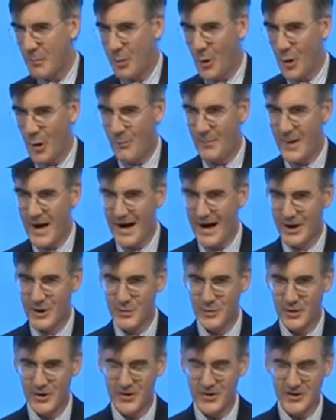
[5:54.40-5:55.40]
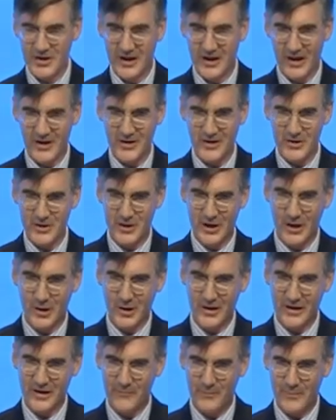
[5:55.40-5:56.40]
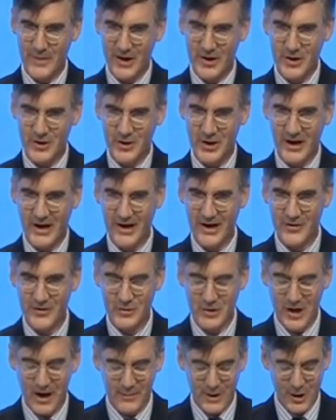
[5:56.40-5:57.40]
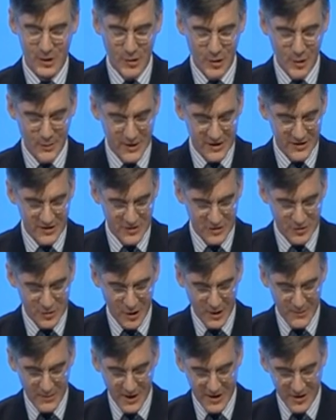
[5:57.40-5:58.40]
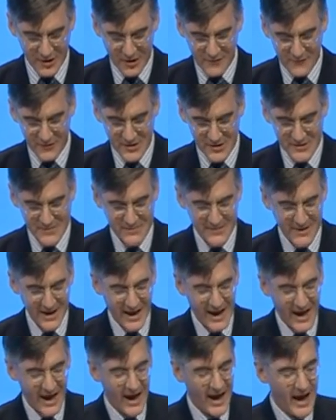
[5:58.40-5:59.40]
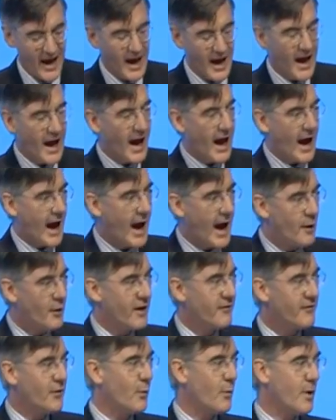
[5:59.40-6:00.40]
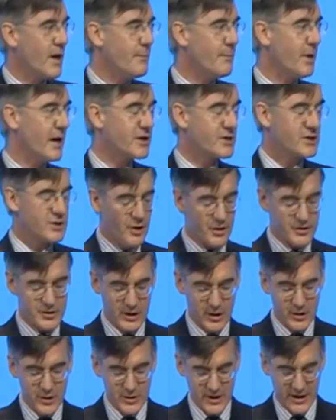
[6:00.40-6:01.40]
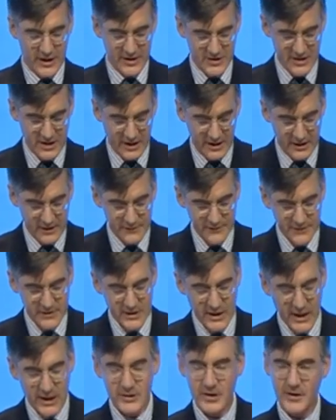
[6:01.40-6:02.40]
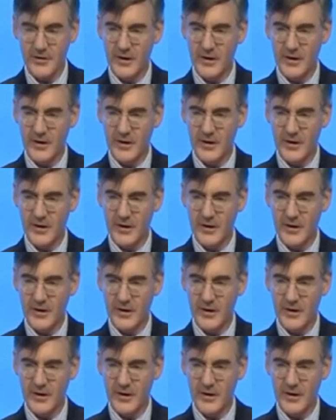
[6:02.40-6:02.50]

report back to Annunciata that she got an even better chair than Jeremy Corbyn at the Tory Party conference. However, we must not delude ourselves